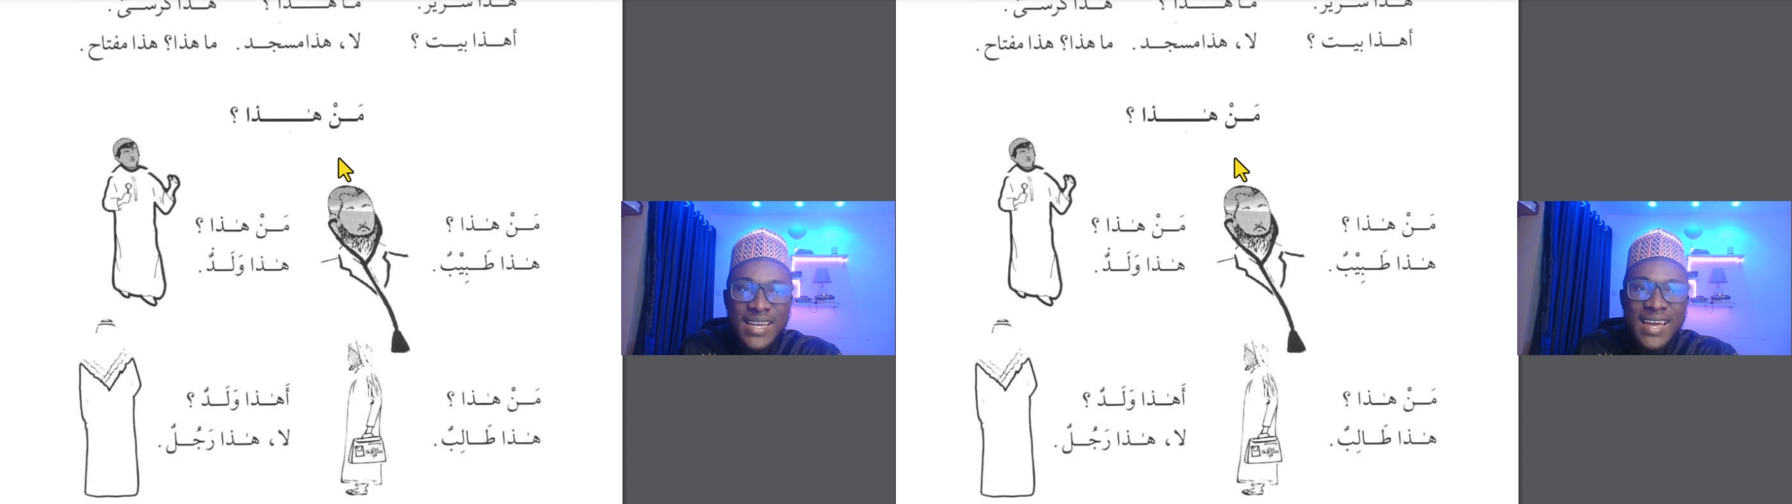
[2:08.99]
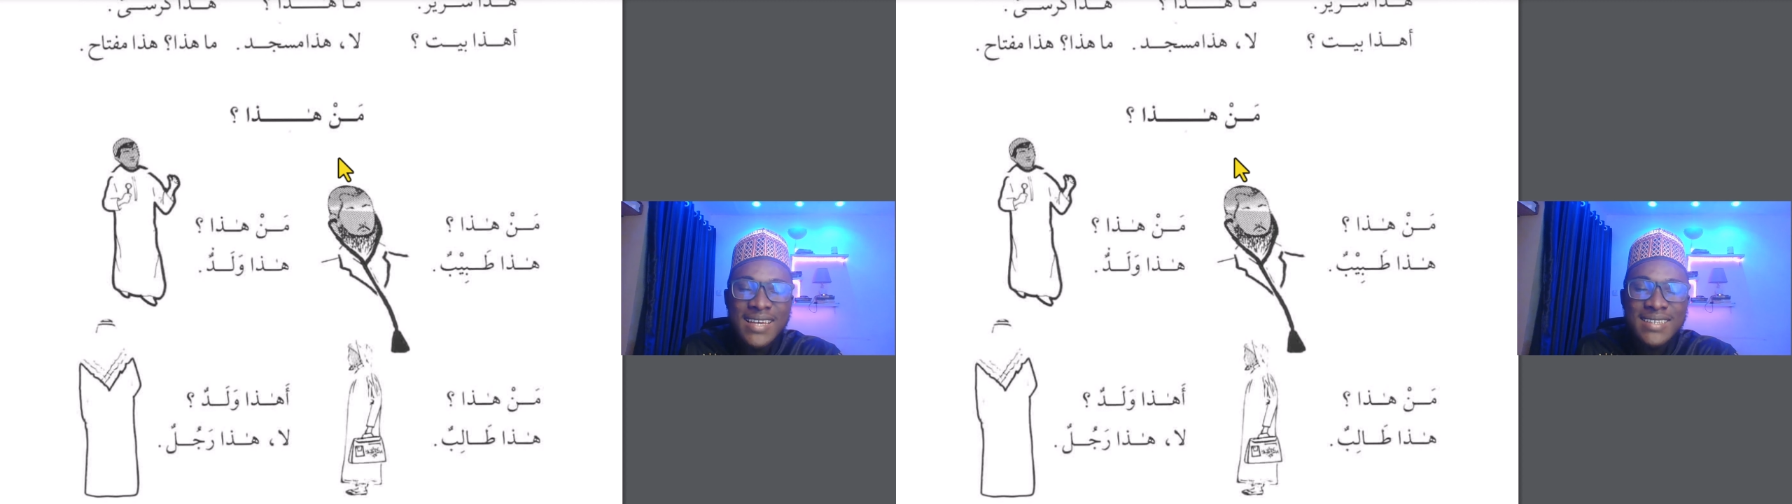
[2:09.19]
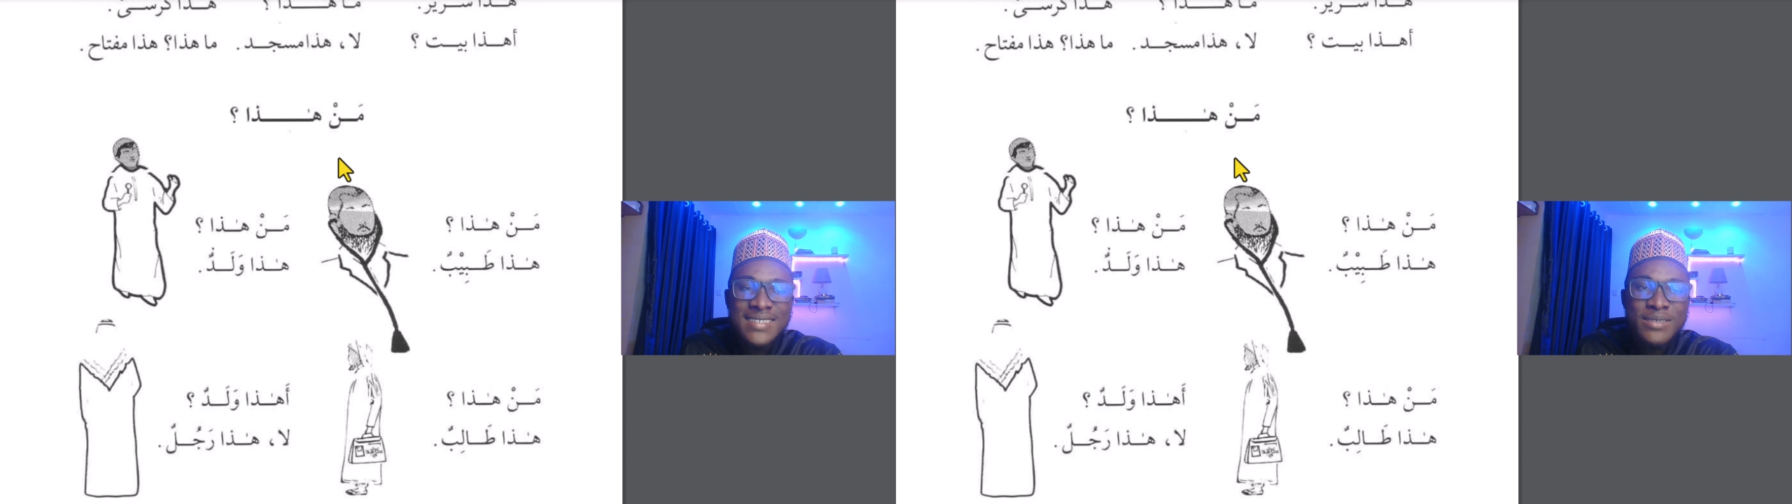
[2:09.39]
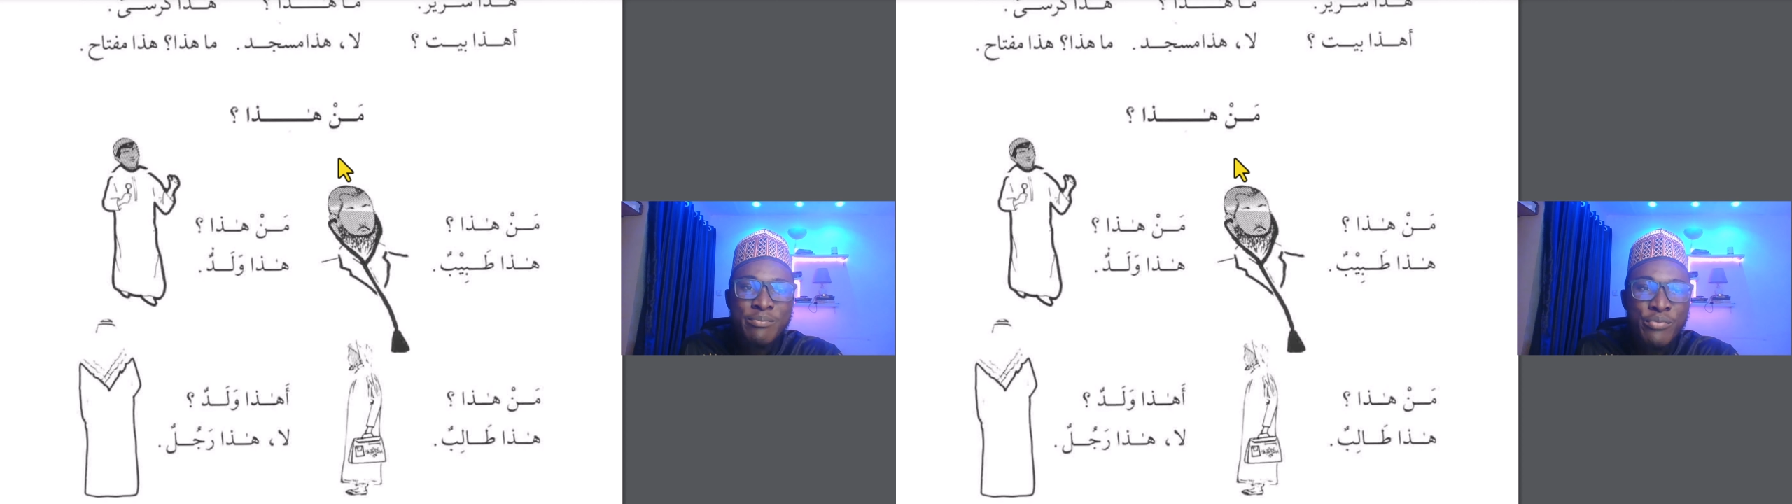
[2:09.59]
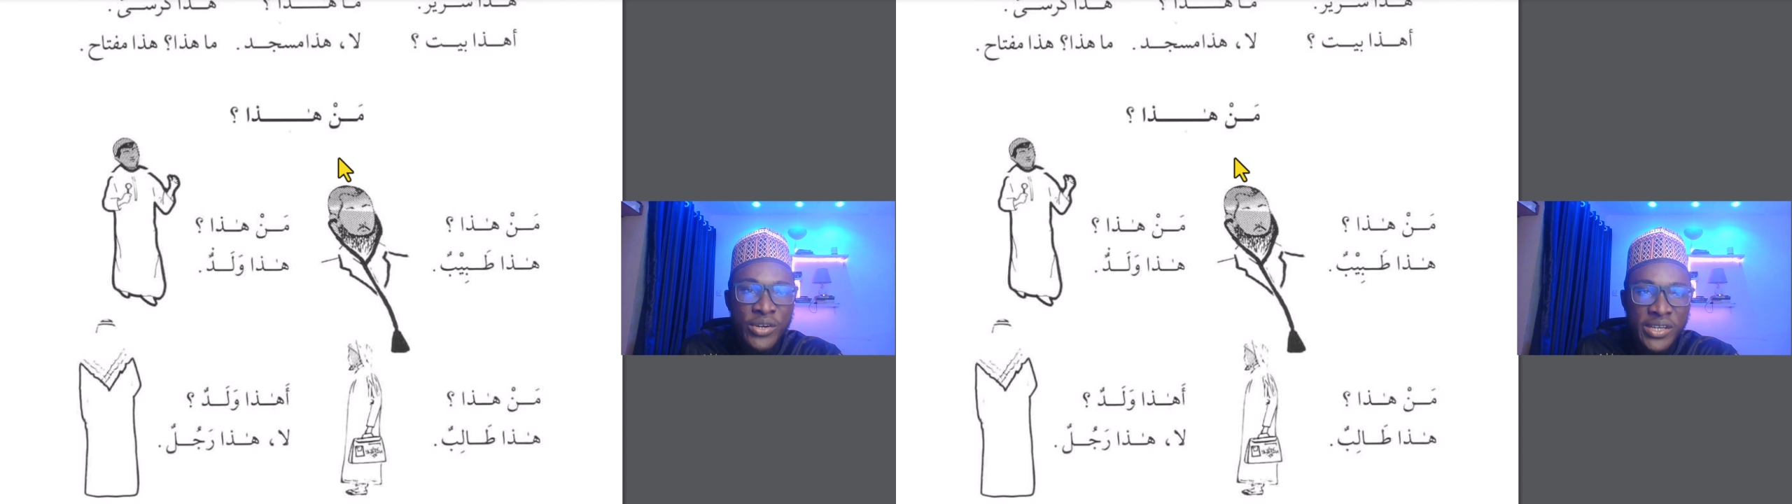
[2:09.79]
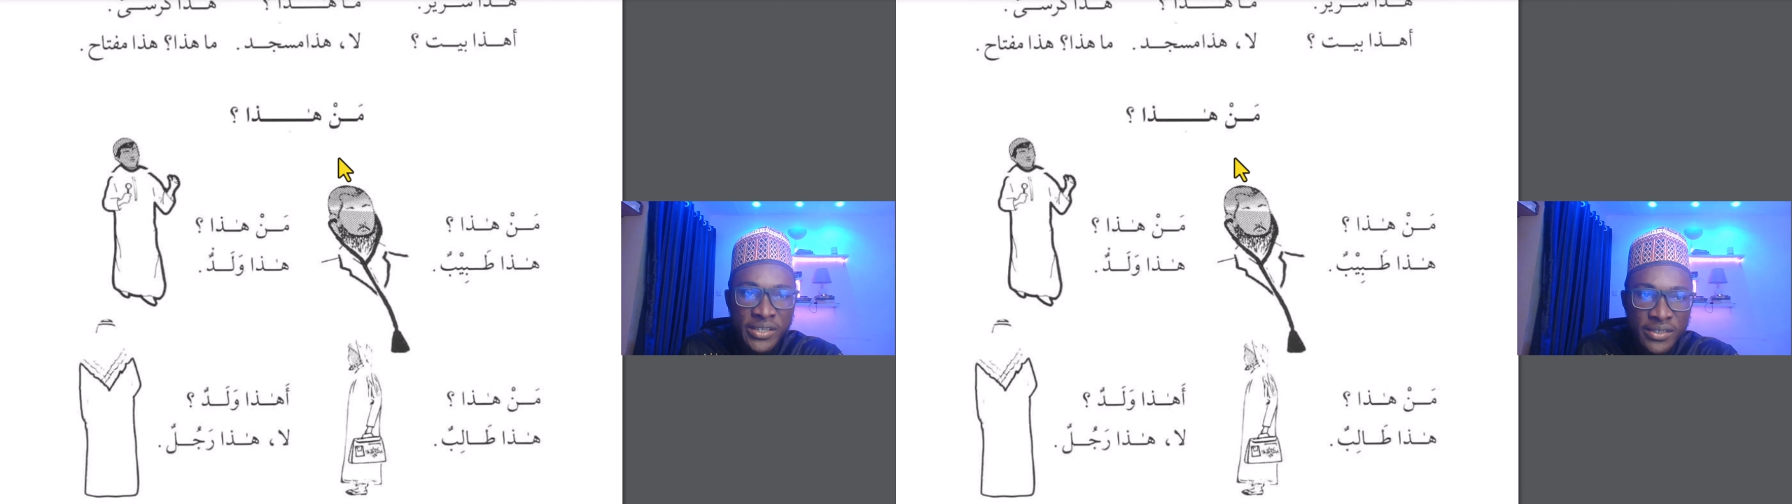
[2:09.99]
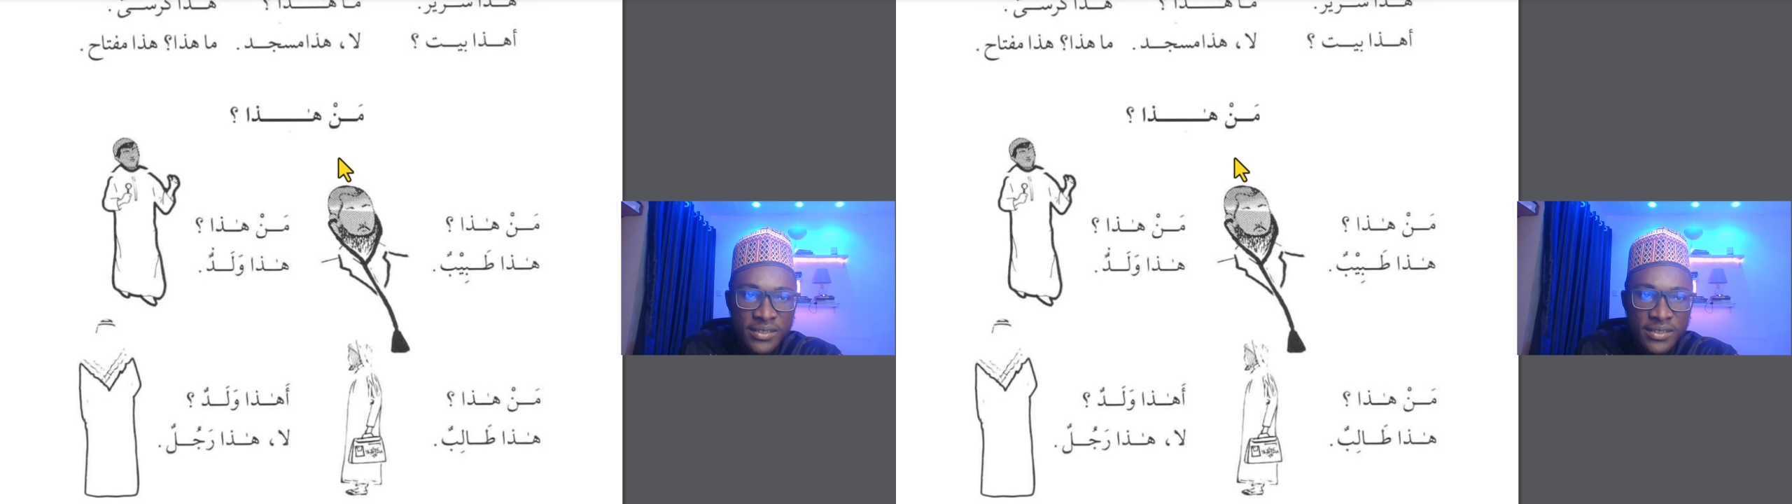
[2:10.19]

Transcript: has brain,